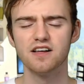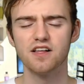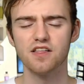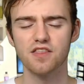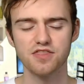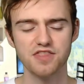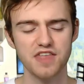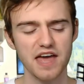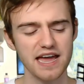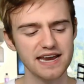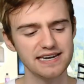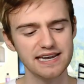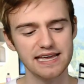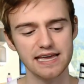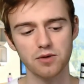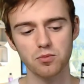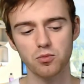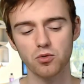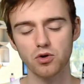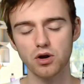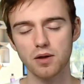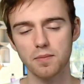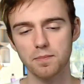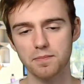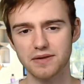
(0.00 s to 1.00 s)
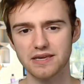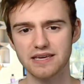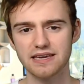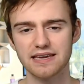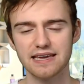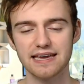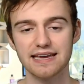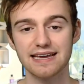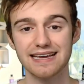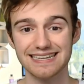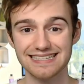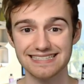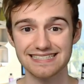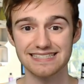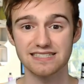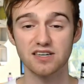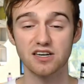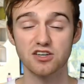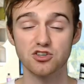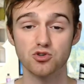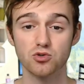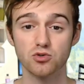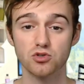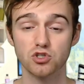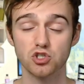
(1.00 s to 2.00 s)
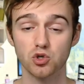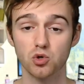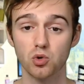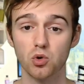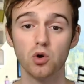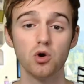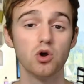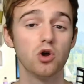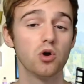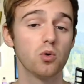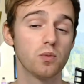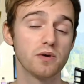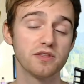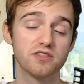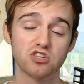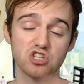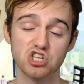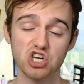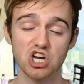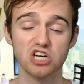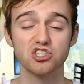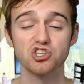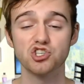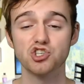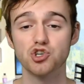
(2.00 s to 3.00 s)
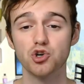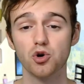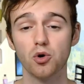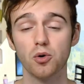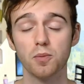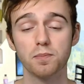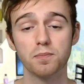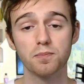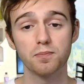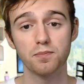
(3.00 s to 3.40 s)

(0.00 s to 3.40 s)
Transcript: then it will appear inside your tour with just your